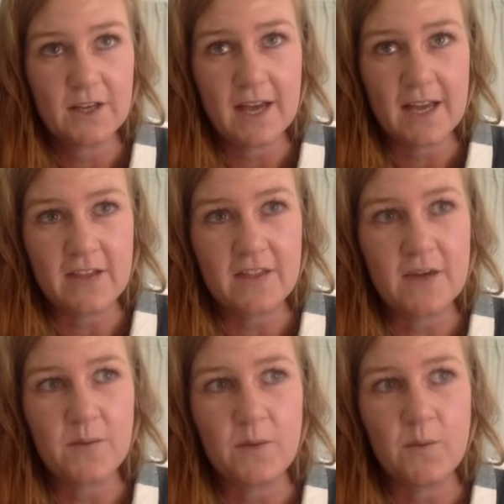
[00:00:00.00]
I think
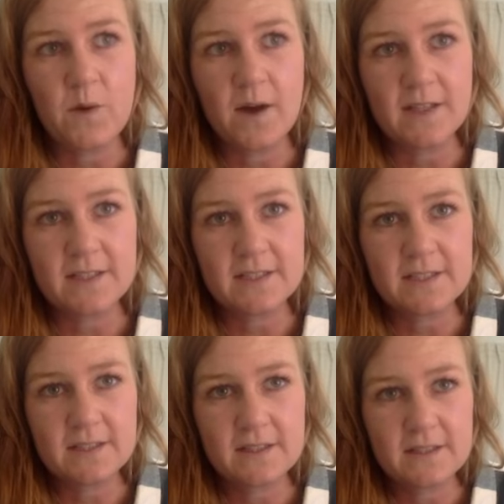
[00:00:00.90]
that we want
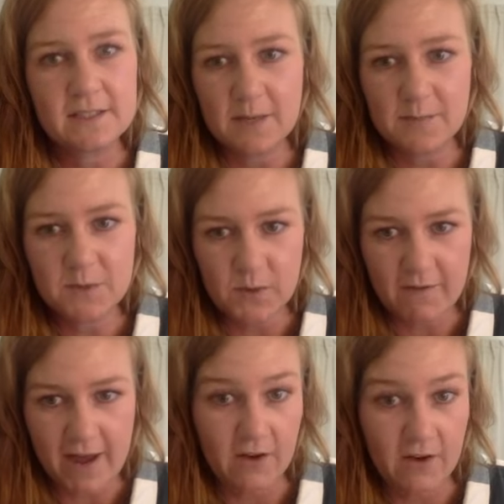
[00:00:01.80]
some sort
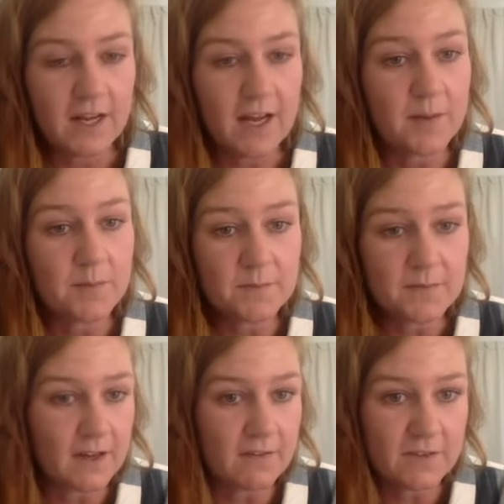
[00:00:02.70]
of outcome
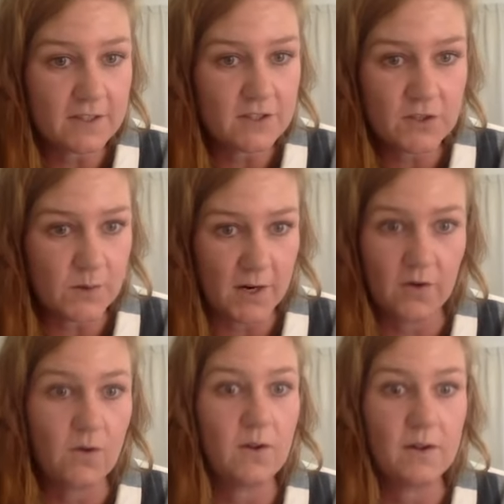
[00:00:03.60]
of to our
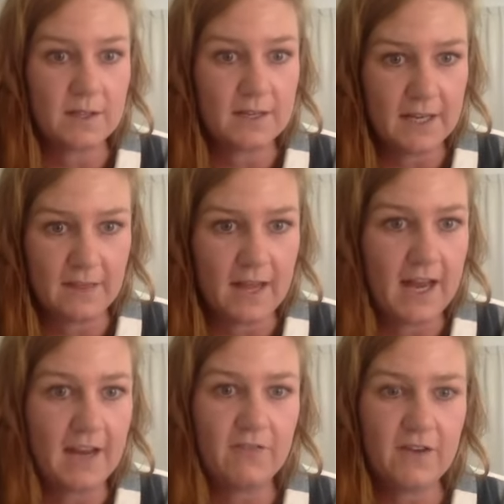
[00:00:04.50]
goal in
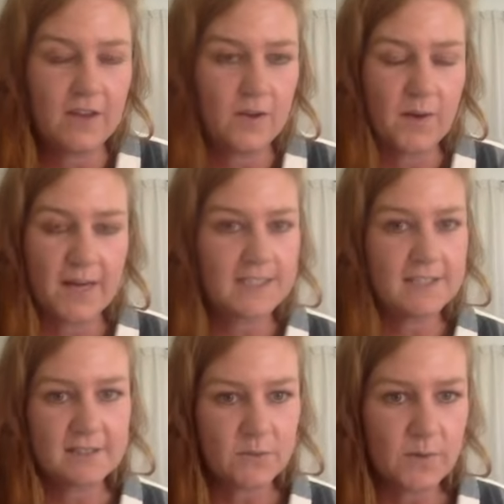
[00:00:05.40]
life. Otherwise,
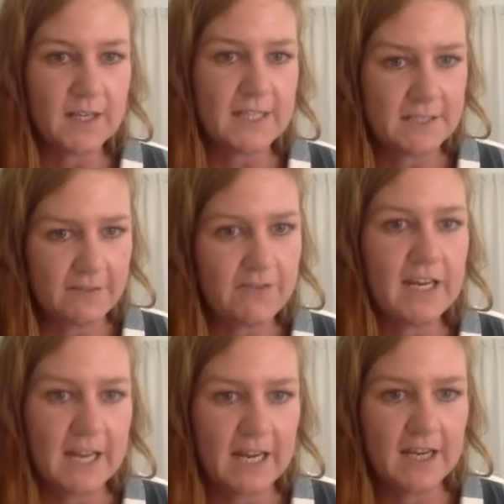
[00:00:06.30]
it's really
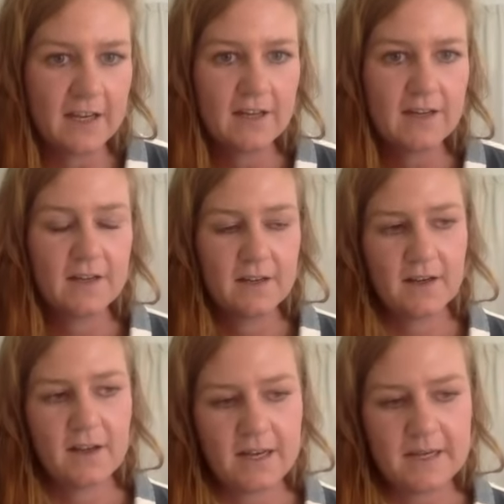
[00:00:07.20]
defeating.
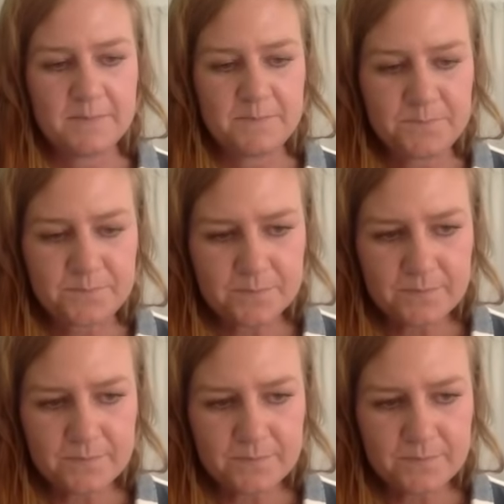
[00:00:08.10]
Um,